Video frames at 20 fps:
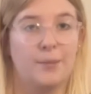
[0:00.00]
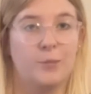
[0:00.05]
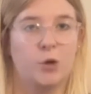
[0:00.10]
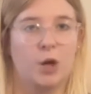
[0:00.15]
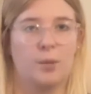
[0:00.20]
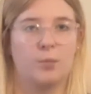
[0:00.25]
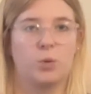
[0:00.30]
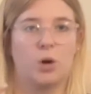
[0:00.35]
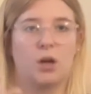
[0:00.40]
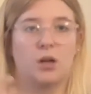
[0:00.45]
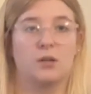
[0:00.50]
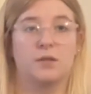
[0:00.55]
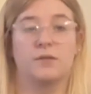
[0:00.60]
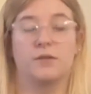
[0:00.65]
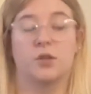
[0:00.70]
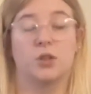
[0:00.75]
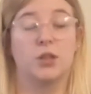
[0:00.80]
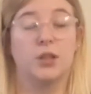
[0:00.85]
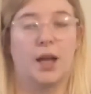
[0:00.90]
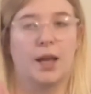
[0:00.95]
gripe water
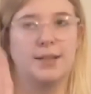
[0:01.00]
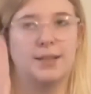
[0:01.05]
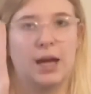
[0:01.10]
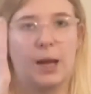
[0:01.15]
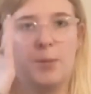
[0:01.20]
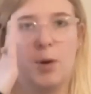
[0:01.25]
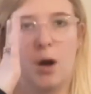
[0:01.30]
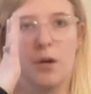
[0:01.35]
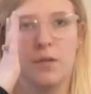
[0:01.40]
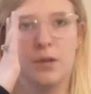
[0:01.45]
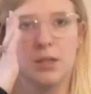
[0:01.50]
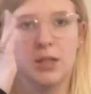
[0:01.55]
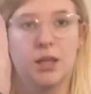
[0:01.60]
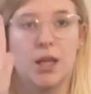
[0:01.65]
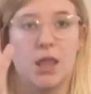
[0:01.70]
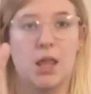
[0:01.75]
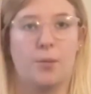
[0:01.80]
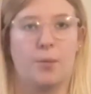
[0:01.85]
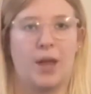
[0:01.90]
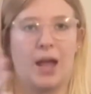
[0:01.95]
for nighttime, obviously,
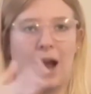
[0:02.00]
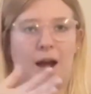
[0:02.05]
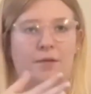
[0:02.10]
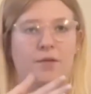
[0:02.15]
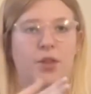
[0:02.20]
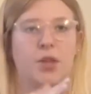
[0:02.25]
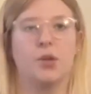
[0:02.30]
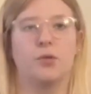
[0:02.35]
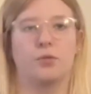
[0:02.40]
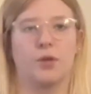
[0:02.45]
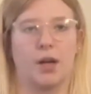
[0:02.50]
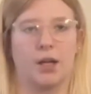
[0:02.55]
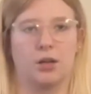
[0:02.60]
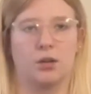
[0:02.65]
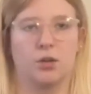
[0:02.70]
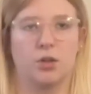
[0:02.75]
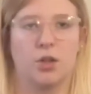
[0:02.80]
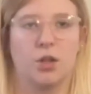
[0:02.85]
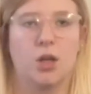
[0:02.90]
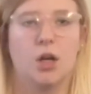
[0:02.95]
and then we have the
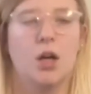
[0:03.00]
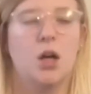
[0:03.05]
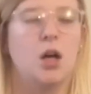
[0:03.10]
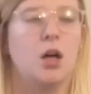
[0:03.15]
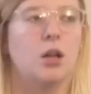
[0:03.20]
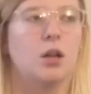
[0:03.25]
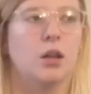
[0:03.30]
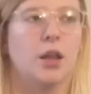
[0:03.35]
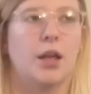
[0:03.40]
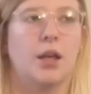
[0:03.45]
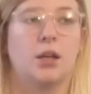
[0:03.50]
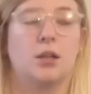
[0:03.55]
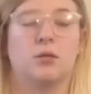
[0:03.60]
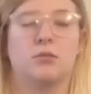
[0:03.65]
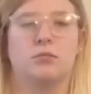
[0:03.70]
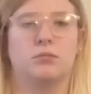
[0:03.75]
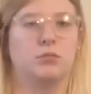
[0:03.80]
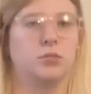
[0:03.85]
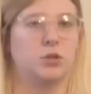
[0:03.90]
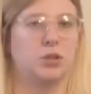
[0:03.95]
regular, like,
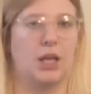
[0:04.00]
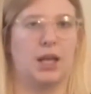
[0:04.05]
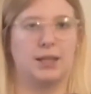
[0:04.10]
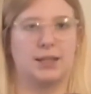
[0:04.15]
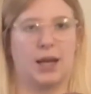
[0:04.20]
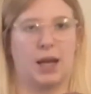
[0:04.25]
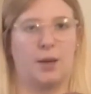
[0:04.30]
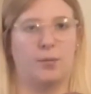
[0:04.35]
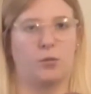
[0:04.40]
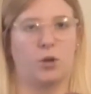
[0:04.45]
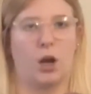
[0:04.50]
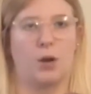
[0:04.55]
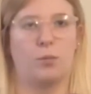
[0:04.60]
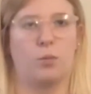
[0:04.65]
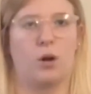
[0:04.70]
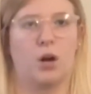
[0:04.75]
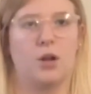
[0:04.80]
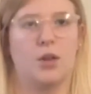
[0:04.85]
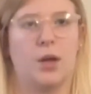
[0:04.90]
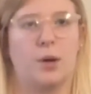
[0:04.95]
daytime gripe
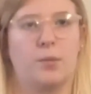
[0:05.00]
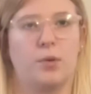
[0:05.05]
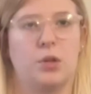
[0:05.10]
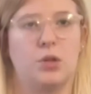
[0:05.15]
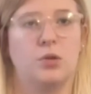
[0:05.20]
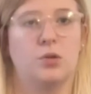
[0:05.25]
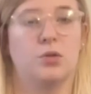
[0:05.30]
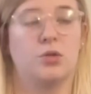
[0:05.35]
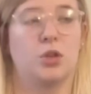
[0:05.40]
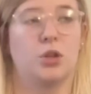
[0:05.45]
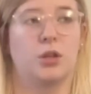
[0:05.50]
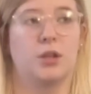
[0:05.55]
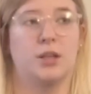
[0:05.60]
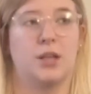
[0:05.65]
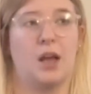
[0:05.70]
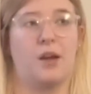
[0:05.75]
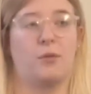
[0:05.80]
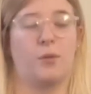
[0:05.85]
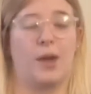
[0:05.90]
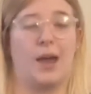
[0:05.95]
water that we use during the
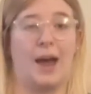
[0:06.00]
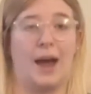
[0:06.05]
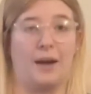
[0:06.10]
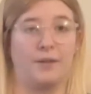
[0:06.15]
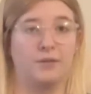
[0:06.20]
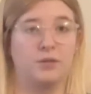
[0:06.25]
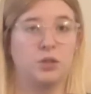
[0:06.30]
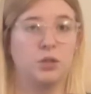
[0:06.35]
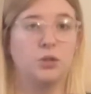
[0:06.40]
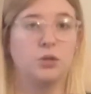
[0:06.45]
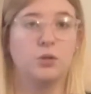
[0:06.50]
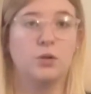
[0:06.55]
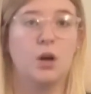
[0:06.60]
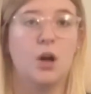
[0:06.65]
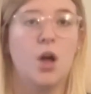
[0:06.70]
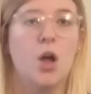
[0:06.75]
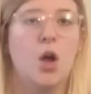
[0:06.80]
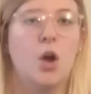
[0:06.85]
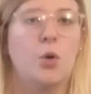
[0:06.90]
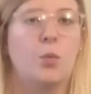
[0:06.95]
day if we have to.
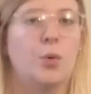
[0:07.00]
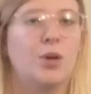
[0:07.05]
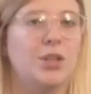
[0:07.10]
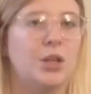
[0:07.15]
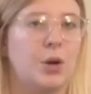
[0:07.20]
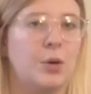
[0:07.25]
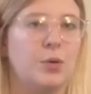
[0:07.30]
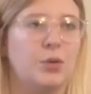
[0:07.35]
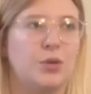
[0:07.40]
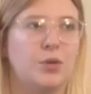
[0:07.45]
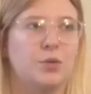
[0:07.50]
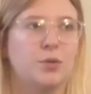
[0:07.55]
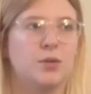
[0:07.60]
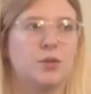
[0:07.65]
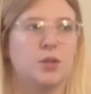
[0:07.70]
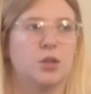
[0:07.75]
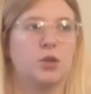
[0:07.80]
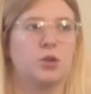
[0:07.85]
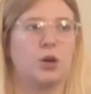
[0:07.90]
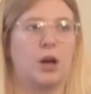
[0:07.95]
We don't use
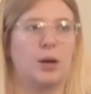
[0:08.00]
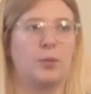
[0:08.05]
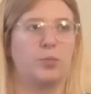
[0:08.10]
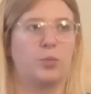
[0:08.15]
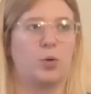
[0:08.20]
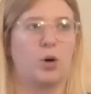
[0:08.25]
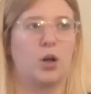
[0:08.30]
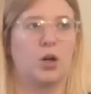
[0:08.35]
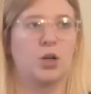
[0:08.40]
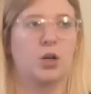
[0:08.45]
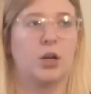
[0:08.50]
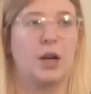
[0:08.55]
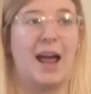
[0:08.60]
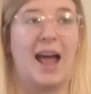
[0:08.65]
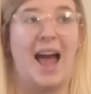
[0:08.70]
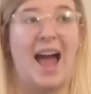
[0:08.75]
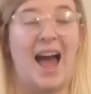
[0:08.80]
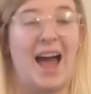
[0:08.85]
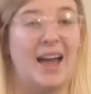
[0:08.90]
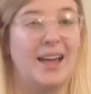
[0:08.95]
the gripe water
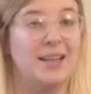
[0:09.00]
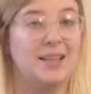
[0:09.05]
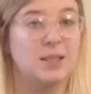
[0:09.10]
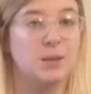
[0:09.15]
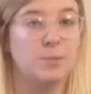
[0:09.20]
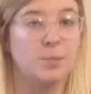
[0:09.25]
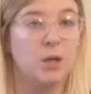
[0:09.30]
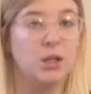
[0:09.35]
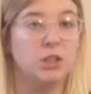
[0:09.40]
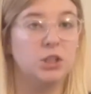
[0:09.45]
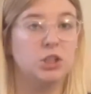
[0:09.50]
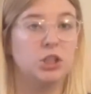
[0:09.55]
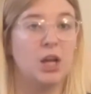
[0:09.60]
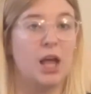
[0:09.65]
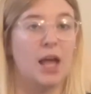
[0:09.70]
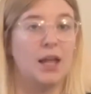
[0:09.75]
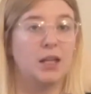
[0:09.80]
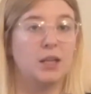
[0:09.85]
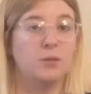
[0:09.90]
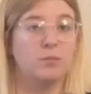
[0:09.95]
as much
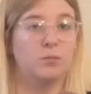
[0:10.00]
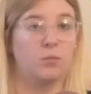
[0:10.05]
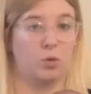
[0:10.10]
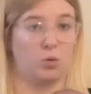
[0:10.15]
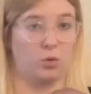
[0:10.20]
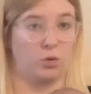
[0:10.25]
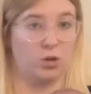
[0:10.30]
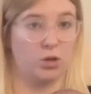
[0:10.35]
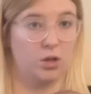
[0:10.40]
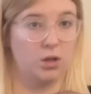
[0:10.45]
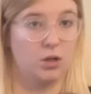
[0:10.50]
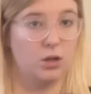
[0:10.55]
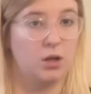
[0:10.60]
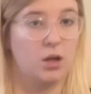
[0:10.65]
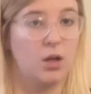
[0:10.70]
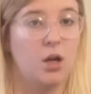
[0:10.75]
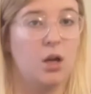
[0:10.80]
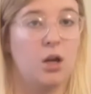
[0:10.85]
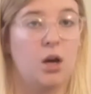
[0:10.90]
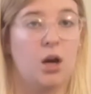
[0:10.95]
anymore,
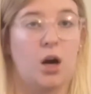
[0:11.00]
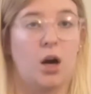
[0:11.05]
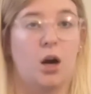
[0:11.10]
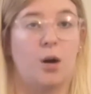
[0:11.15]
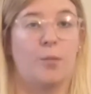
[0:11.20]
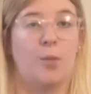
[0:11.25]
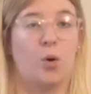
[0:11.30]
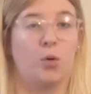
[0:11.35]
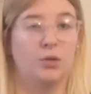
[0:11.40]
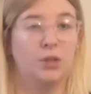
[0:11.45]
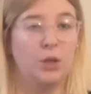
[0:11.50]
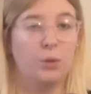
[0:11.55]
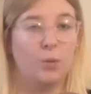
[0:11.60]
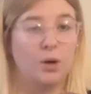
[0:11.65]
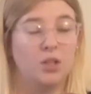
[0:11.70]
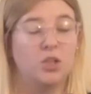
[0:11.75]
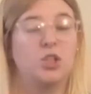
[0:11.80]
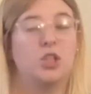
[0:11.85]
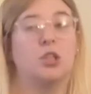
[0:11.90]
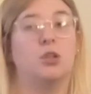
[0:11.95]
only
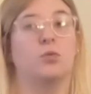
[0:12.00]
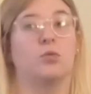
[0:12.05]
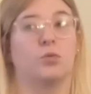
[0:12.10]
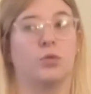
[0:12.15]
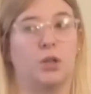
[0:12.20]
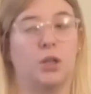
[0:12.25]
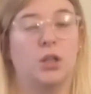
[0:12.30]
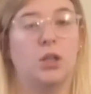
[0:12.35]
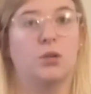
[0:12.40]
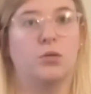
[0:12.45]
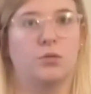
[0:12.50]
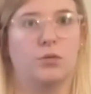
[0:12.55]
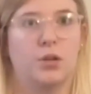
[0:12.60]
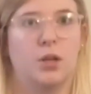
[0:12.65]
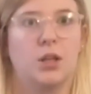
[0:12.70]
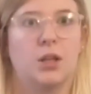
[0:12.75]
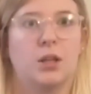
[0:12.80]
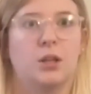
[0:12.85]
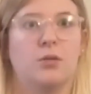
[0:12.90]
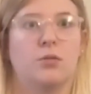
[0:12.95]
when she really,
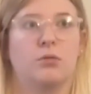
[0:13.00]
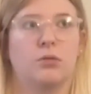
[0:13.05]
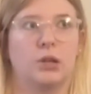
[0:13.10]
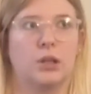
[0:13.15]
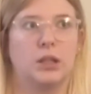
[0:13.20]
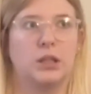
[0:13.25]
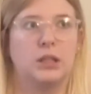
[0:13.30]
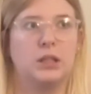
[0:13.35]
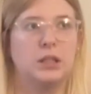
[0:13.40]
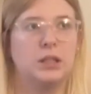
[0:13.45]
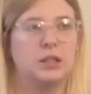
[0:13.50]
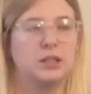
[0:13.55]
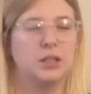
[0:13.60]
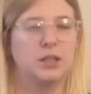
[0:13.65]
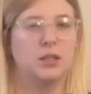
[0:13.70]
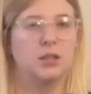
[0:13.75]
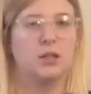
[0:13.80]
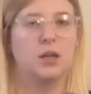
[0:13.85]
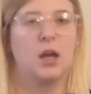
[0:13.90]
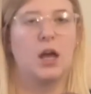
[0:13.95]
really, really needs
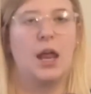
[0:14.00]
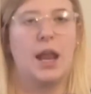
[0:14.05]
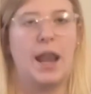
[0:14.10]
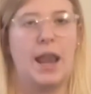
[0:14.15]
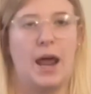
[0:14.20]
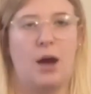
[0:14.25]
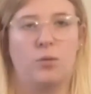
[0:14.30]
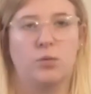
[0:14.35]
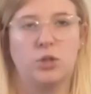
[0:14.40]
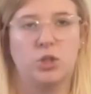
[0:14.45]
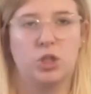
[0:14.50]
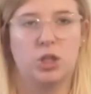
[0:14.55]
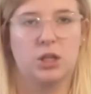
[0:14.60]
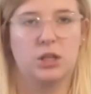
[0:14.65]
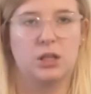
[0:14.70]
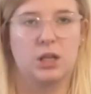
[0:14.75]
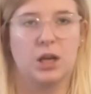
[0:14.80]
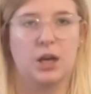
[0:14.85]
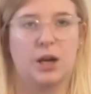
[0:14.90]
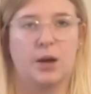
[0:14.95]
it. Now when she
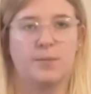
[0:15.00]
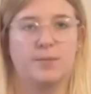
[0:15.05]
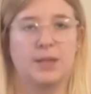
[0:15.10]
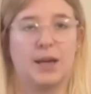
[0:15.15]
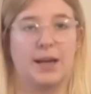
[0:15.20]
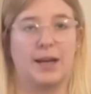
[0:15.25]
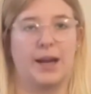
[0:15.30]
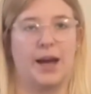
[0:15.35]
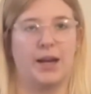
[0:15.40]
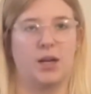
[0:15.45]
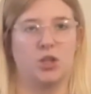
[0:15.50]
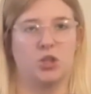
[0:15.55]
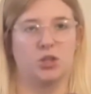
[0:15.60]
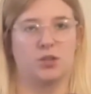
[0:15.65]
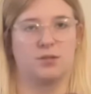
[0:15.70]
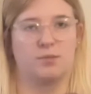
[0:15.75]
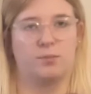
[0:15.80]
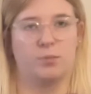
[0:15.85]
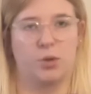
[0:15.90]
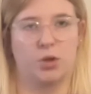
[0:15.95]
gets hiccups, I kind of
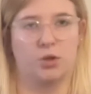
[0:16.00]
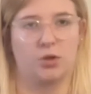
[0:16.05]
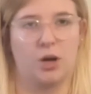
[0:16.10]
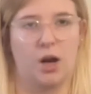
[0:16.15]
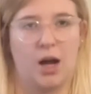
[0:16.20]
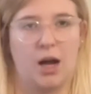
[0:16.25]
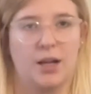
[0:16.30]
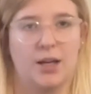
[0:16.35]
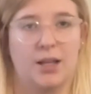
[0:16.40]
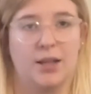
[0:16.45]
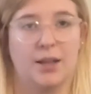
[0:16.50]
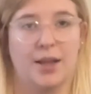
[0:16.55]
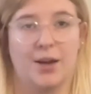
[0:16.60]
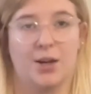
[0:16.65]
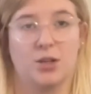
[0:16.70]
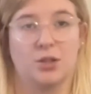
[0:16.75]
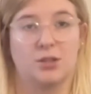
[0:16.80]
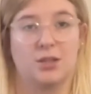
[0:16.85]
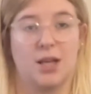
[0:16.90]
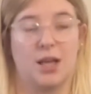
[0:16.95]
just put her on and let
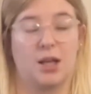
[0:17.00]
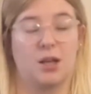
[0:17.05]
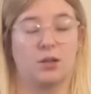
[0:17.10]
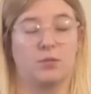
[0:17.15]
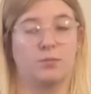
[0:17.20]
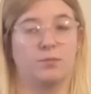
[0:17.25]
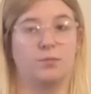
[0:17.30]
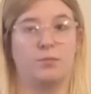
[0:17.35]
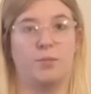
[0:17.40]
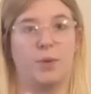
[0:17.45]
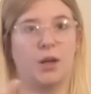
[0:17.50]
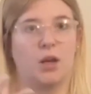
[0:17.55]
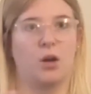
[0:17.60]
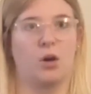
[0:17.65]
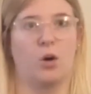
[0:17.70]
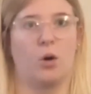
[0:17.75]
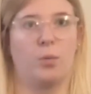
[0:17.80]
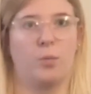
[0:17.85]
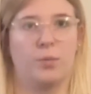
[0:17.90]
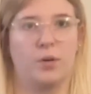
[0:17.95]
her take a big
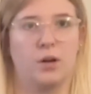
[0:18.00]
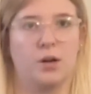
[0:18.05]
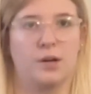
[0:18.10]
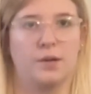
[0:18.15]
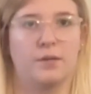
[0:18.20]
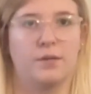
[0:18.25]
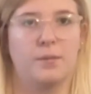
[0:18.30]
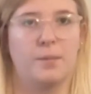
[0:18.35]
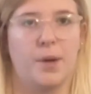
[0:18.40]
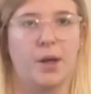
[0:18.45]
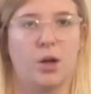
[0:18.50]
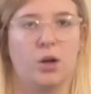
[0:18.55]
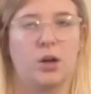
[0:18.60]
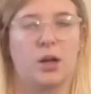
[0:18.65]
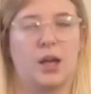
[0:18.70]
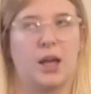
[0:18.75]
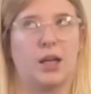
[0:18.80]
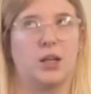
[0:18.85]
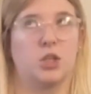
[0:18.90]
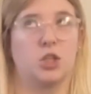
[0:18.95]
gulp of milk
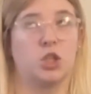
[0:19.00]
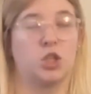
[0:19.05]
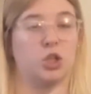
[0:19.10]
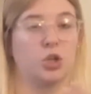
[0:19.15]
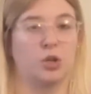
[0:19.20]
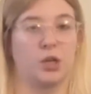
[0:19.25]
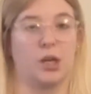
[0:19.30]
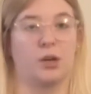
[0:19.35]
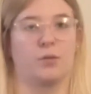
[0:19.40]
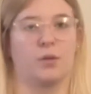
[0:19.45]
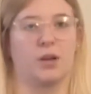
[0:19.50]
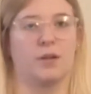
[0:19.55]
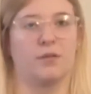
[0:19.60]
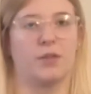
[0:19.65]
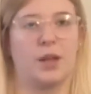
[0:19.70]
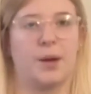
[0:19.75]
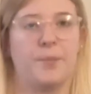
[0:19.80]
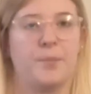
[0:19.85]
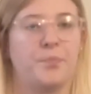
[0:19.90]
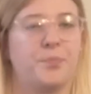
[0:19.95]
and she'll get rid of
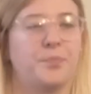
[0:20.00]
them.